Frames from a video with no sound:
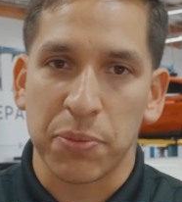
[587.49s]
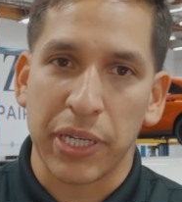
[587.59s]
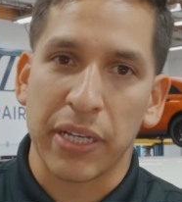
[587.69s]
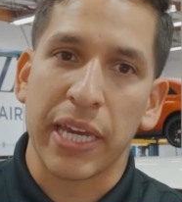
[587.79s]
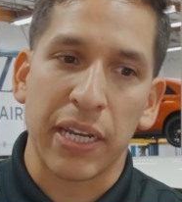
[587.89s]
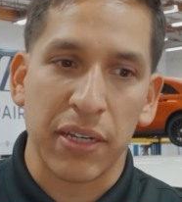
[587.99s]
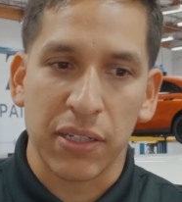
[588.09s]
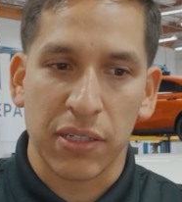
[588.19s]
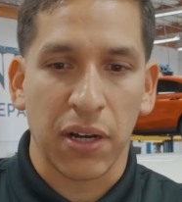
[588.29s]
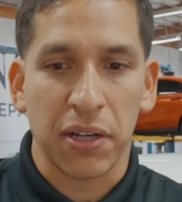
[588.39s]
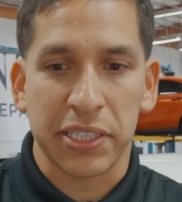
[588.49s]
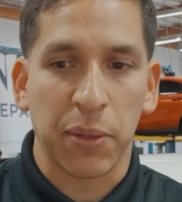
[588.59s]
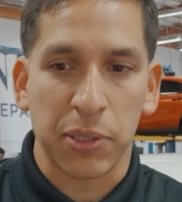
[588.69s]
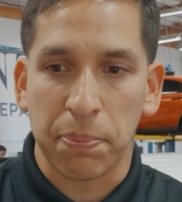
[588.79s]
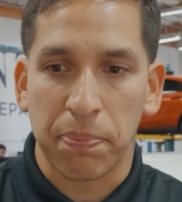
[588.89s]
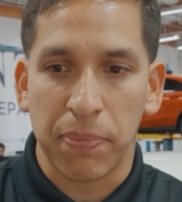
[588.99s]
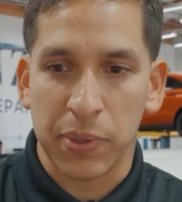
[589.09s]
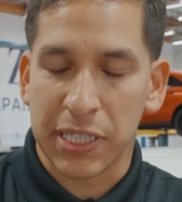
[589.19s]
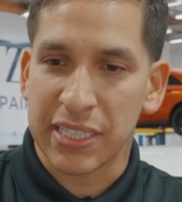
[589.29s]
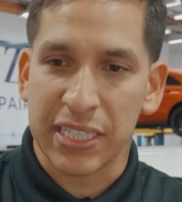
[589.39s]
We could get in contact
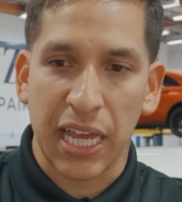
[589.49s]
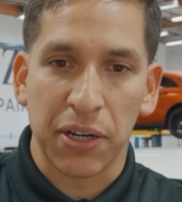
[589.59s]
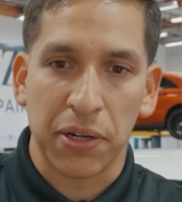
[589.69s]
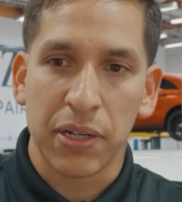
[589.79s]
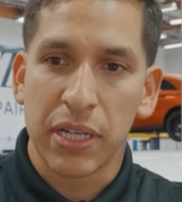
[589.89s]
with the seller.